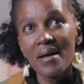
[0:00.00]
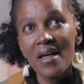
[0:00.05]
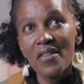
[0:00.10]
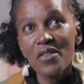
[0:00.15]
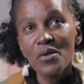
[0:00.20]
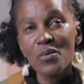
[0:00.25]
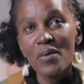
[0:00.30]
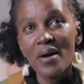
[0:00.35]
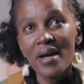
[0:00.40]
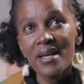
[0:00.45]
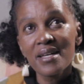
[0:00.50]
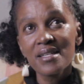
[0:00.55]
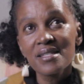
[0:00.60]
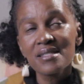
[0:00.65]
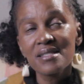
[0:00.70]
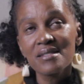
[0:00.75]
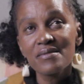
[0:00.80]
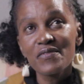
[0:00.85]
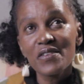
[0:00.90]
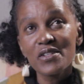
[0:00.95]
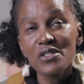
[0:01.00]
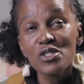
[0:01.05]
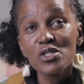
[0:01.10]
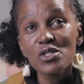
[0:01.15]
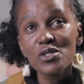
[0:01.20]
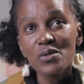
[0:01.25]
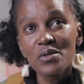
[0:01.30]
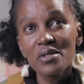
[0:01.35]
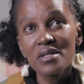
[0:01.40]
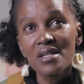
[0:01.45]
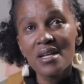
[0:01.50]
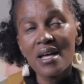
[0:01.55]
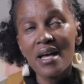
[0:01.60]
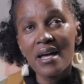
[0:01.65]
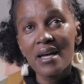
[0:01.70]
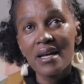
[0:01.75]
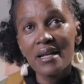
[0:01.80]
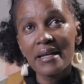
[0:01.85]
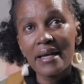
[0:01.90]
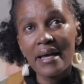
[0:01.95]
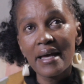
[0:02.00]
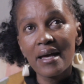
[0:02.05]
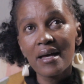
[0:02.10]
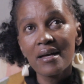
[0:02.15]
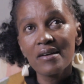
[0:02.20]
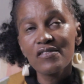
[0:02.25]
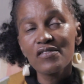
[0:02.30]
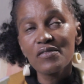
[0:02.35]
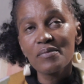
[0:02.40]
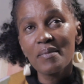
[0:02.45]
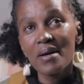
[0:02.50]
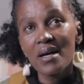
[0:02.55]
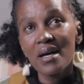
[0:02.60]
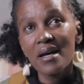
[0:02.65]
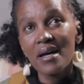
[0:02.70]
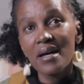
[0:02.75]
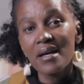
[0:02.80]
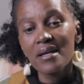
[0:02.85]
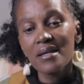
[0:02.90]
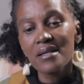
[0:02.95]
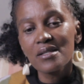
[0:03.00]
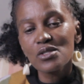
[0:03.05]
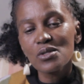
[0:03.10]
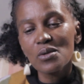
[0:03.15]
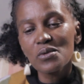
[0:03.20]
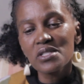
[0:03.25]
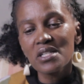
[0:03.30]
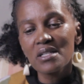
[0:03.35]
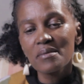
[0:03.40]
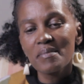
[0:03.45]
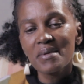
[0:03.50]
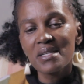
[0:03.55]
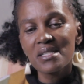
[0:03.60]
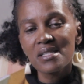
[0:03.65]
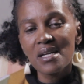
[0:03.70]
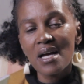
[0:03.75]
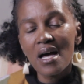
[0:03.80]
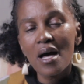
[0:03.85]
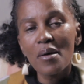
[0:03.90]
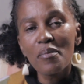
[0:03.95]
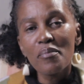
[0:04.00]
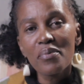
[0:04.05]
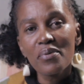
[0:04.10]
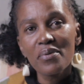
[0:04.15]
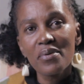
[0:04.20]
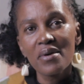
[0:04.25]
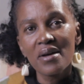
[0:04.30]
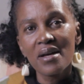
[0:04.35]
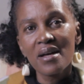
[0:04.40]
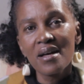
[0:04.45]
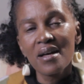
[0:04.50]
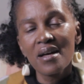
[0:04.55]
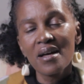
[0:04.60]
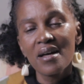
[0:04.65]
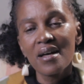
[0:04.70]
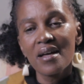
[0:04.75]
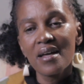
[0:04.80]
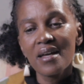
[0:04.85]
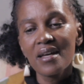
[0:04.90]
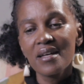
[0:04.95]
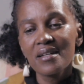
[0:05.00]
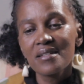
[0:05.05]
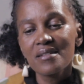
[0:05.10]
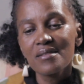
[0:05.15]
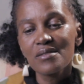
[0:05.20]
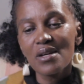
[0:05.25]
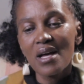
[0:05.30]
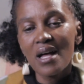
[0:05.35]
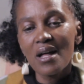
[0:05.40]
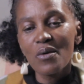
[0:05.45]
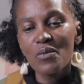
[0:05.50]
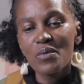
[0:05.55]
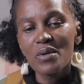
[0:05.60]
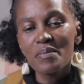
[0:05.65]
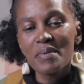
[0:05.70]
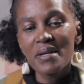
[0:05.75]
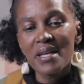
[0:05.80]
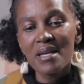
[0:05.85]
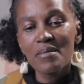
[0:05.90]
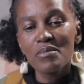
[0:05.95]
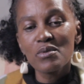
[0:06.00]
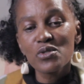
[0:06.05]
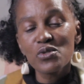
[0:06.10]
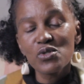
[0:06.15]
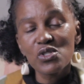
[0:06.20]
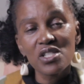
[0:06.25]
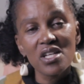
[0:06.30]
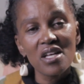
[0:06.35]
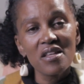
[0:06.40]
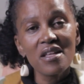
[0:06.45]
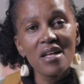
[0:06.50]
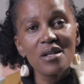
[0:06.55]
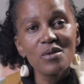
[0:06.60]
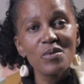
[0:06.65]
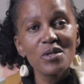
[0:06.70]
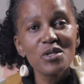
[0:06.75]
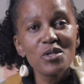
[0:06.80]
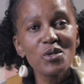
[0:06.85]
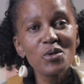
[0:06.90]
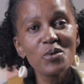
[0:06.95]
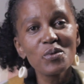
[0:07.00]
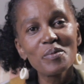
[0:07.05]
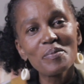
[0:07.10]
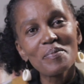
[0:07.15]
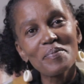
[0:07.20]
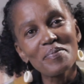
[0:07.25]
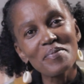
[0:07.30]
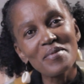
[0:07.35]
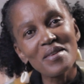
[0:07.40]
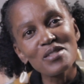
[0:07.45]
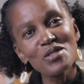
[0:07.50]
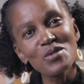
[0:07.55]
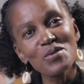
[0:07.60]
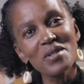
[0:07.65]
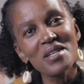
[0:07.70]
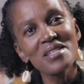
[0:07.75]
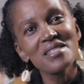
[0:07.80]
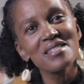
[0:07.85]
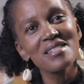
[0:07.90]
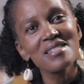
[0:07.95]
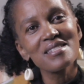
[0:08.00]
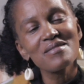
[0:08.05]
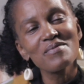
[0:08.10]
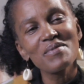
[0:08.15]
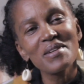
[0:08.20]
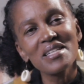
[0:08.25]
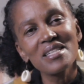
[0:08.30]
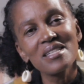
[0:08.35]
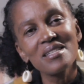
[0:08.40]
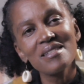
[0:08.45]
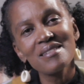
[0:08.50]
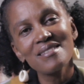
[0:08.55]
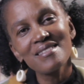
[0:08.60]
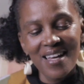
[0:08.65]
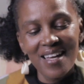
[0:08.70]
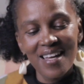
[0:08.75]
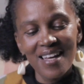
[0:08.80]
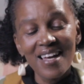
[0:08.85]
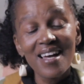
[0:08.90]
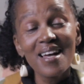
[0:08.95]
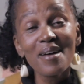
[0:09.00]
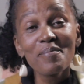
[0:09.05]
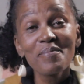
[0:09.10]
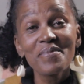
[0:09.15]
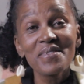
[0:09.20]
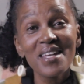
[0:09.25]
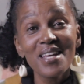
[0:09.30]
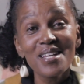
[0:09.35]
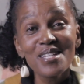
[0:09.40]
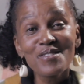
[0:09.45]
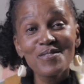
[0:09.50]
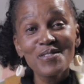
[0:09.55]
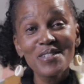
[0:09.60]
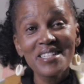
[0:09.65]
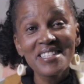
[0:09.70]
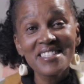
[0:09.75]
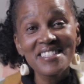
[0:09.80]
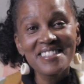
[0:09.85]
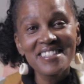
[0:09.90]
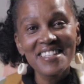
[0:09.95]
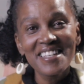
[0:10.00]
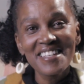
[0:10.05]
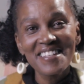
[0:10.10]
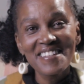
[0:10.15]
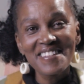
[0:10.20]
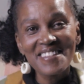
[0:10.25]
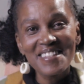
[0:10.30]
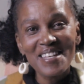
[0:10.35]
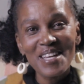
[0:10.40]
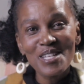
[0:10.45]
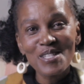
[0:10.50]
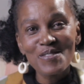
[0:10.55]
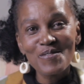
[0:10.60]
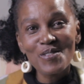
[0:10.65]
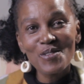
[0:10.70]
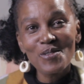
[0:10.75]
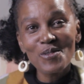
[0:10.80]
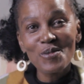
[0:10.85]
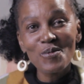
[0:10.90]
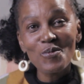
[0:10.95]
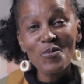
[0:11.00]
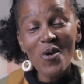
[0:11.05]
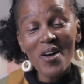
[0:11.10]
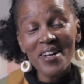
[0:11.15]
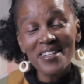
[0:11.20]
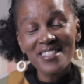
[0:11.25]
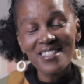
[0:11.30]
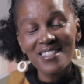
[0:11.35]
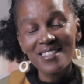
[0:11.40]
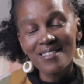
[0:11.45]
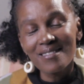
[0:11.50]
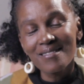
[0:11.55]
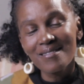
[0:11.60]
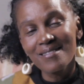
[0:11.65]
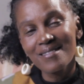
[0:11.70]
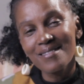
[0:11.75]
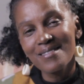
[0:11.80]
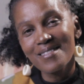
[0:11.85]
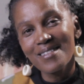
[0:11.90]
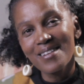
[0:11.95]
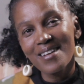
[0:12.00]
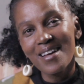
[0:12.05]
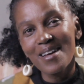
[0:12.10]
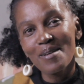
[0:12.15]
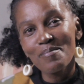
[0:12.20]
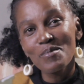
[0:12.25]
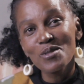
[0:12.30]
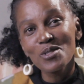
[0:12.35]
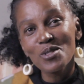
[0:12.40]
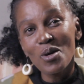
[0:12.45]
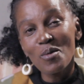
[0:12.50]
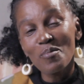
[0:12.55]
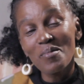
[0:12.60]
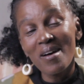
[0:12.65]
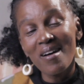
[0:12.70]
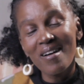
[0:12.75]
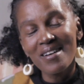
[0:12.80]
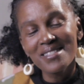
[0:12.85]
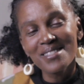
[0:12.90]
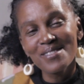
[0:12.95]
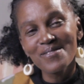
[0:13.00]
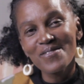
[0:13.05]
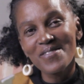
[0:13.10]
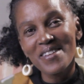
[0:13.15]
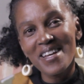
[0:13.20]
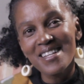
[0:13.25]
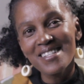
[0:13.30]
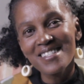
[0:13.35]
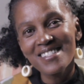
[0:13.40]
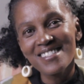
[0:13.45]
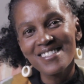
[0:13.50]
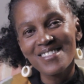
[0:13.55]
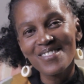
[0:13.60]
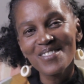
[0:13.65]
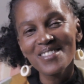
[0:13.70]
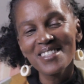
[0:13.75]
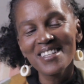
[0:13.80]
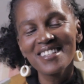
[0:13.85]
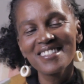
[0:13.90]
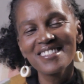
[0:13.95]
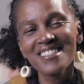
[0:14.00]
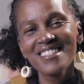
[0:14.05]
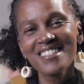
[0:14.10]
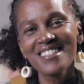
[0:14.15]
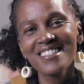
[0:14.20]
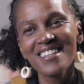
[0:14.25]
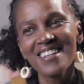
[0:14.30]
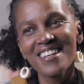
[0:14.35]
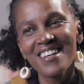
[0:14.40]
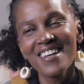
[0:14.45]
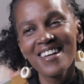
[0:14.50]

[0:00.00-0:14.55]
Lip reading: Otherwise, very soon I'll have my social media up, and I will be able to share that with you as soon as it's ready. Thanks for listening. Thanks for watching. Dope, hot and fresh audience.